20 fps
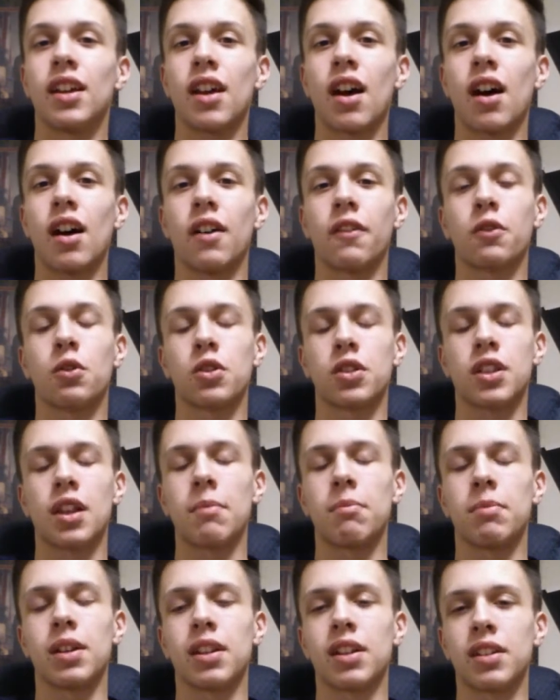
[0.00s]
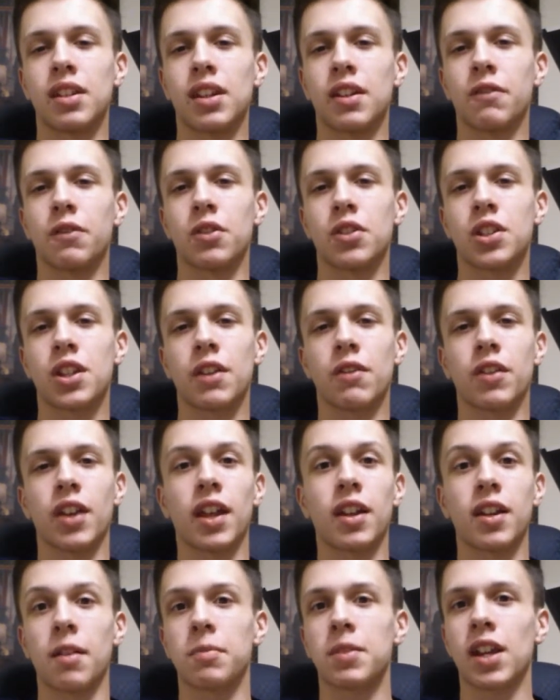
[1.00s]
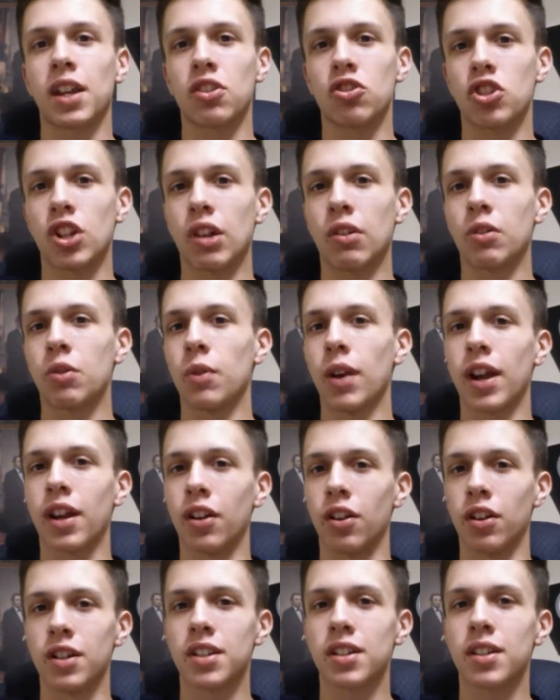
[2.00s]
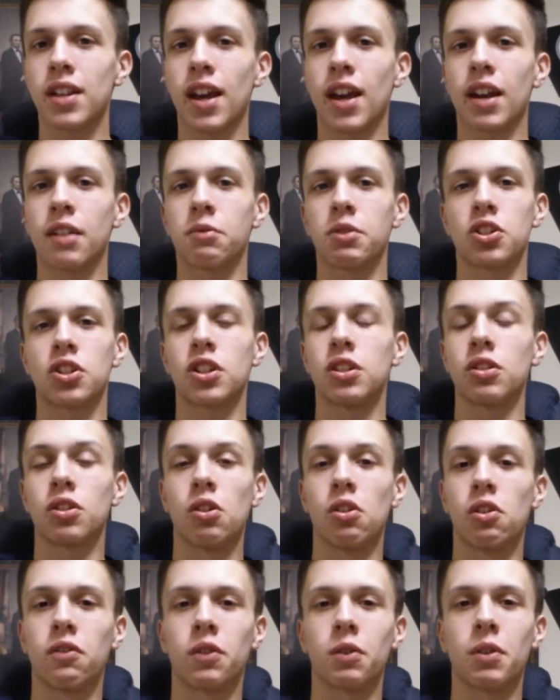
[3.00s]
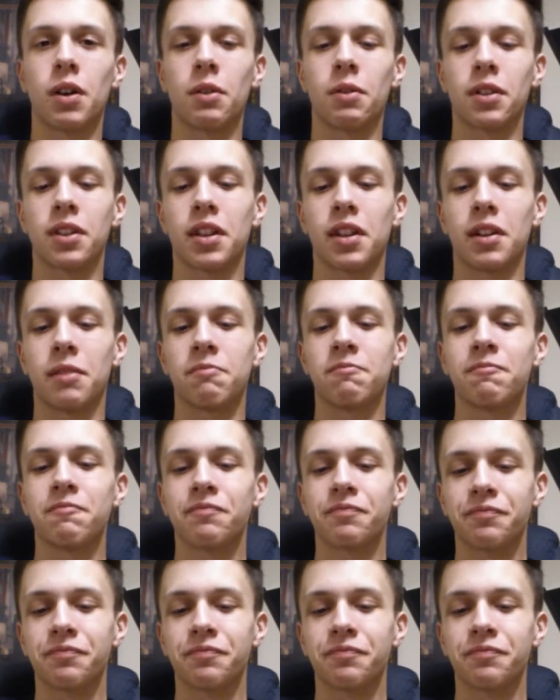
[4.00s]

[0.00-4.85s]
Of course, them being in need of a receiver, they ended up taking Jalen Reagor instead, which didn't go over well with them.